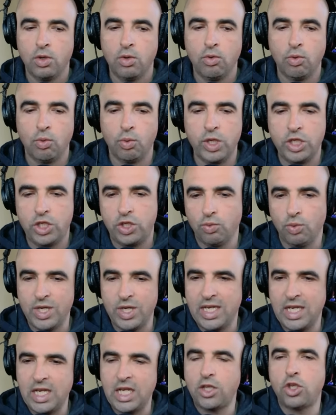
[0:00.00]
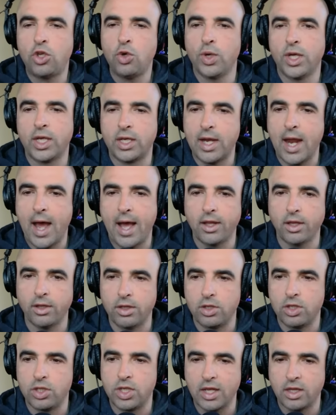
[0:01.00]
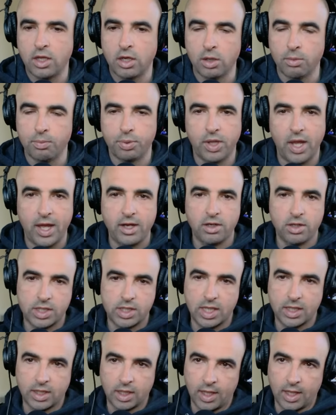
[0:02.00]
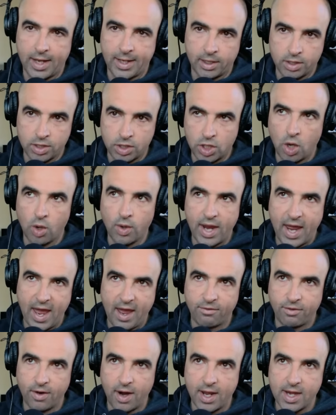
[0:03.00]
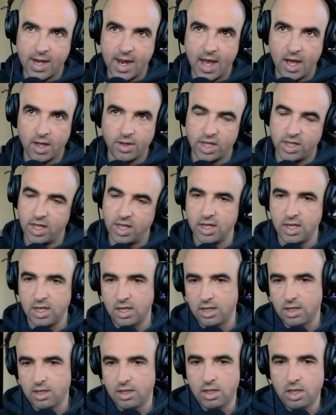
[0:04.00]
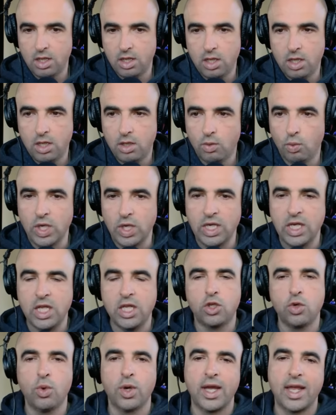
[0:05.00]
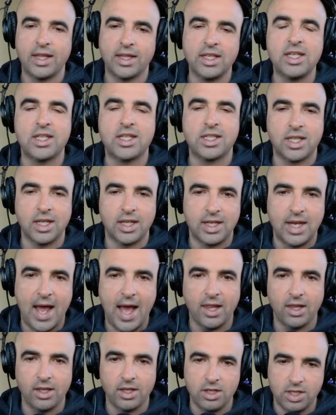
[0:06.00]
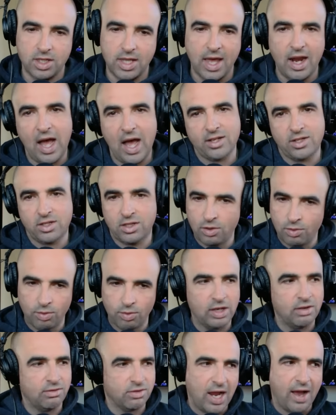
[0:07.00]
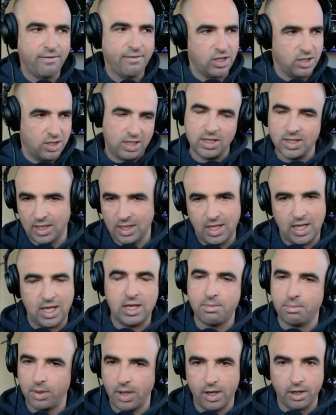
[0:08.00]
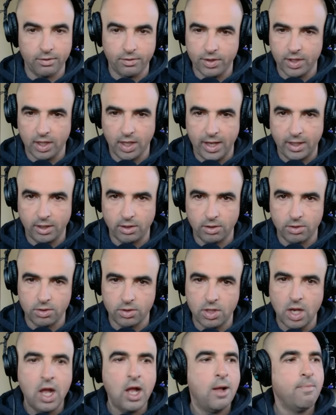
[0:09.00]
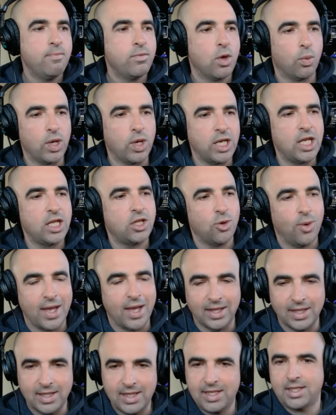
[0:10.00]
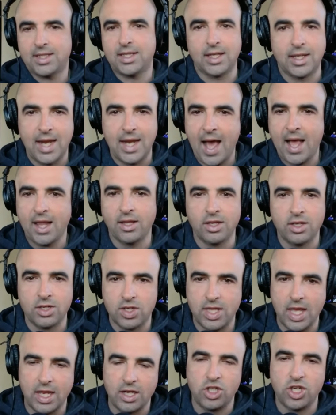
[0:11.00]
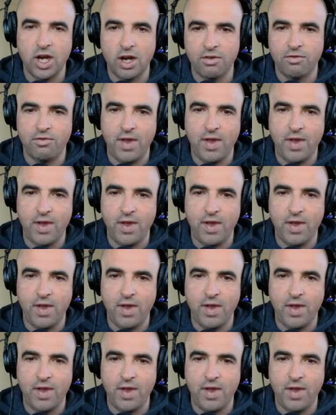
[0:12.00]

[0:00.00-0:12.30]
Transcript: we need to acknowledge that there are players that the Lakers don't have right now that they need. We need to at least acknowledge that Austin Reeves obviously is a key player for the Lakers. We need to at least acknowledge that Jared